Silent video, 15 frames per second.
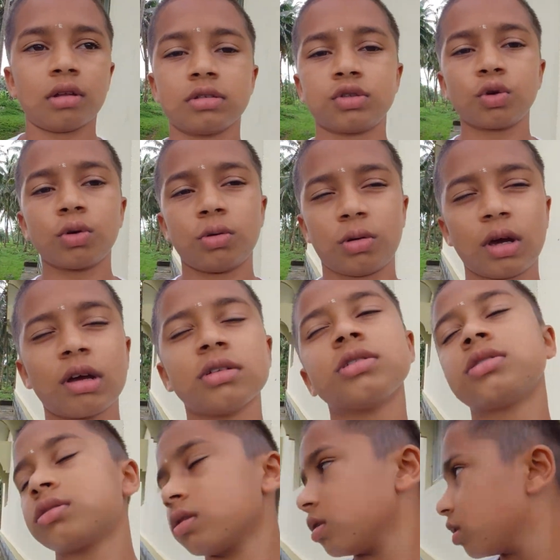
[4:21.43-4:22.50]
I'll show you.
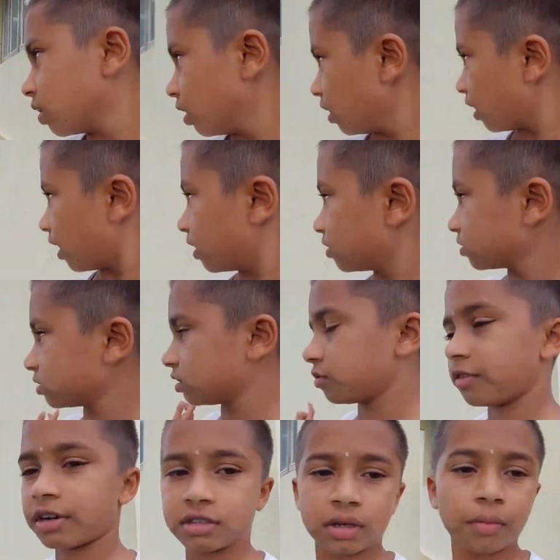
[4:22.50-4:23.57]
I'll show you. I think
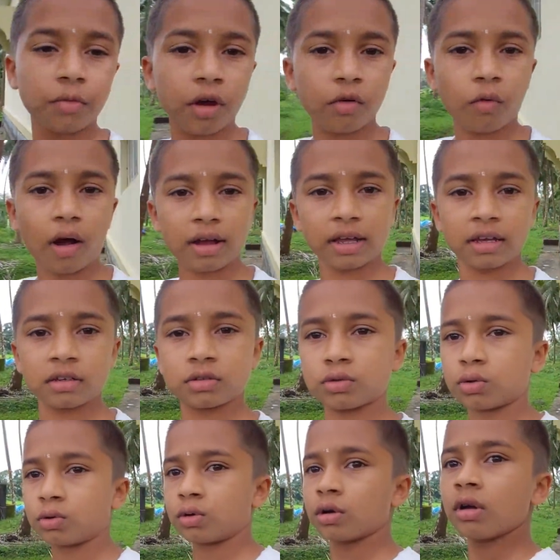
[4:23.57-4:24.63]
she went somewhere walking,
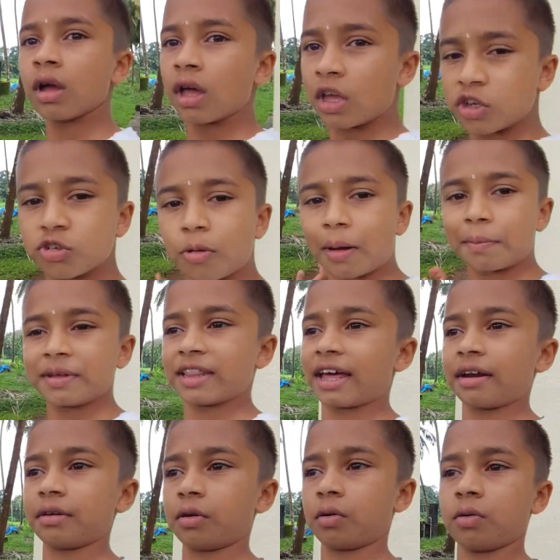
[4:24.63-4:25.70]
so she might be
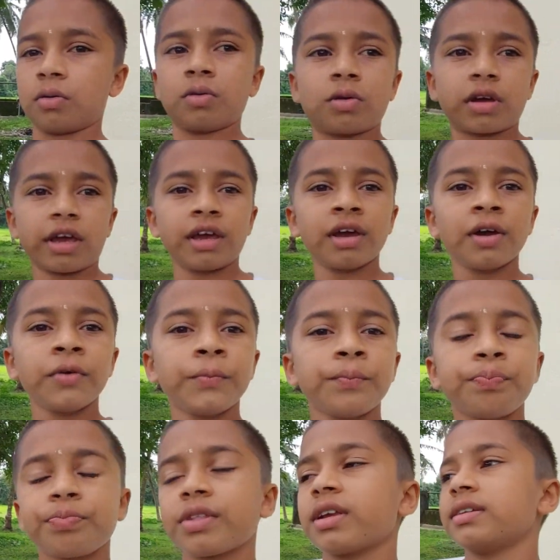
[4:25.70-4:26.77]
there now. Okay.
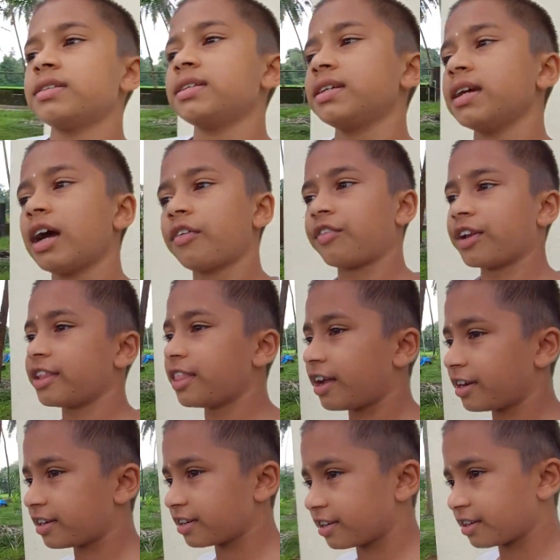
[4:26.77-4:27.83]
See, after
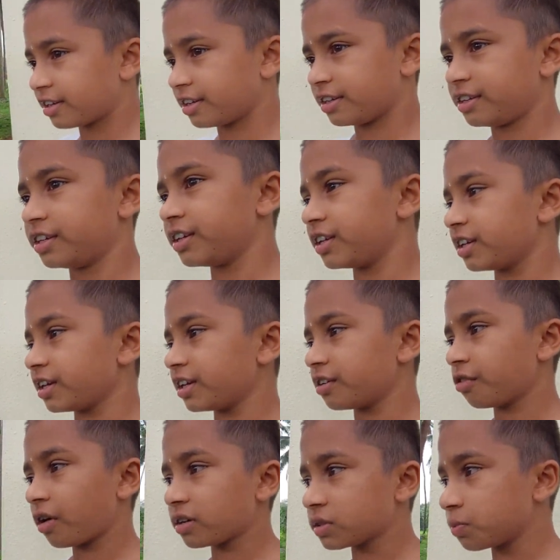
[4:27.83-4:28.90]
that, uh, he
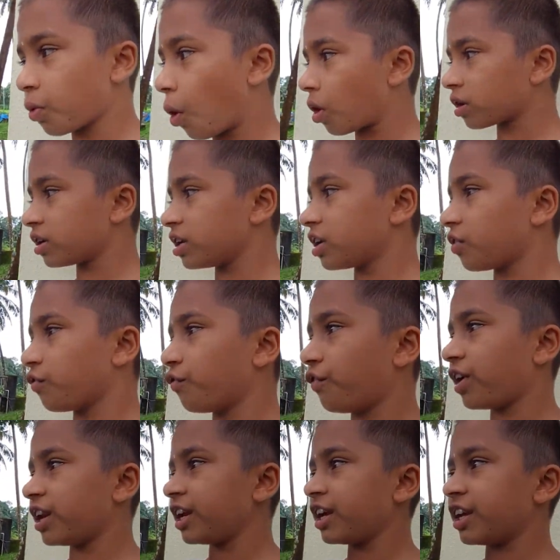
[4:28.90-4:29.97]
was born in a
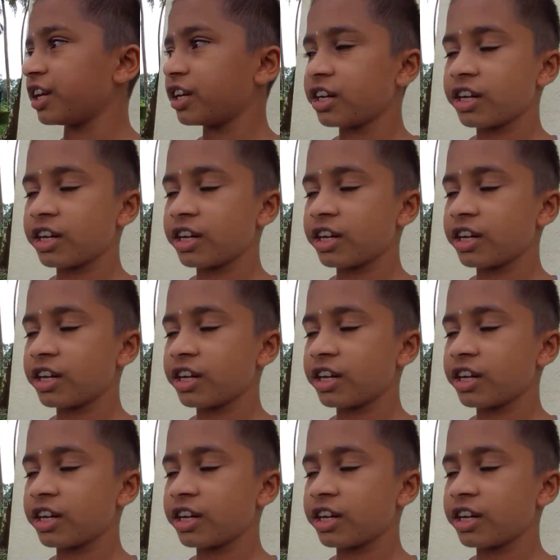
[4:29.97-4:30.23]
very